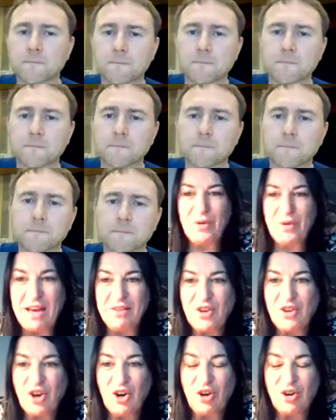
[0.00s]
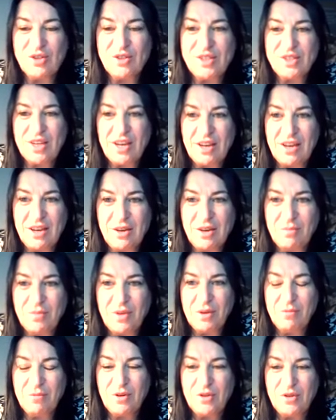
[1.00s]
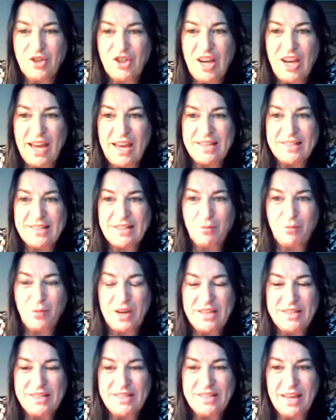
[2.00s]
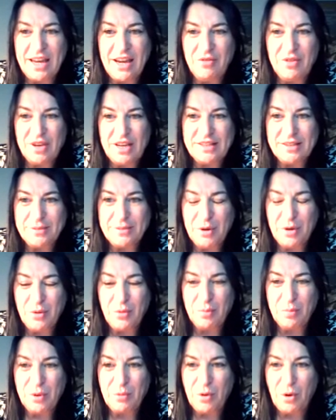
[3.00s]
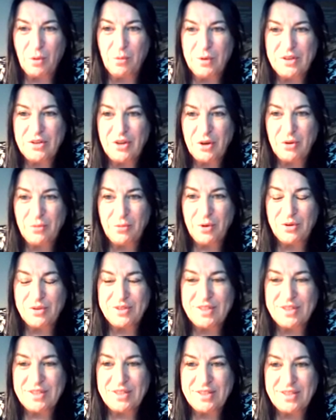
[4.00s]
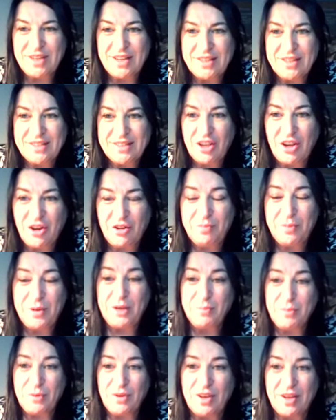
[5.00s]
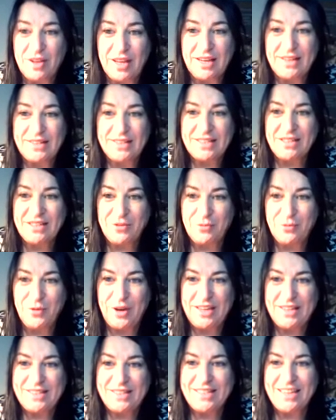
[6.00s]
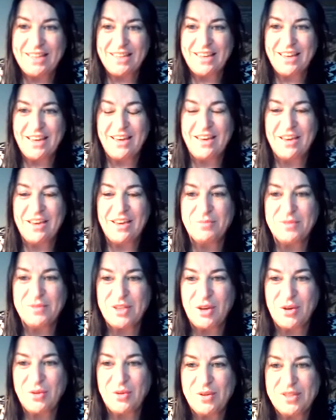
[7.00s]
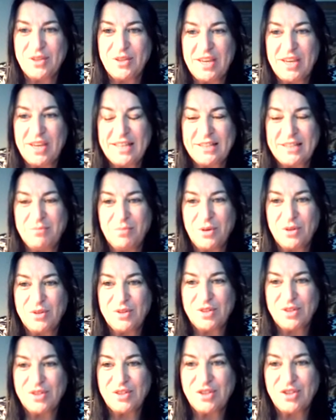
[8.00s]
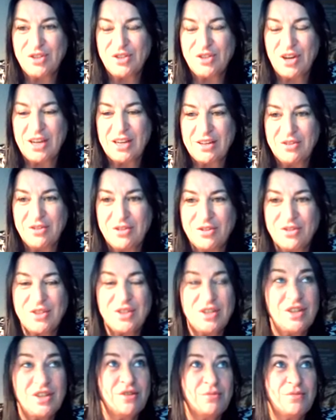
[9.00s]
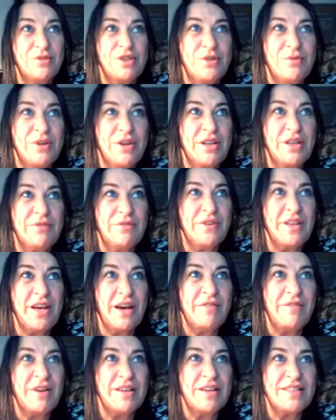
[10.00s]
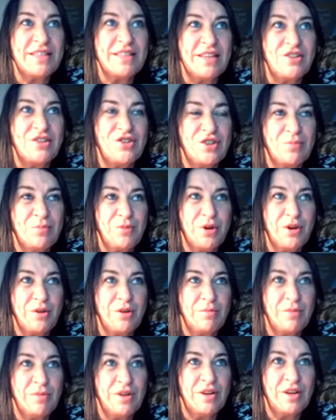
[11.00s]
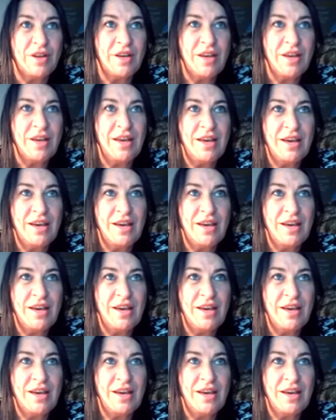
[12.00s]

But we have got chairs and waiting areas, but what we don't want is a lot of people collecting and waiting. So it is important to try and not turn up too early for that vaccination appointment.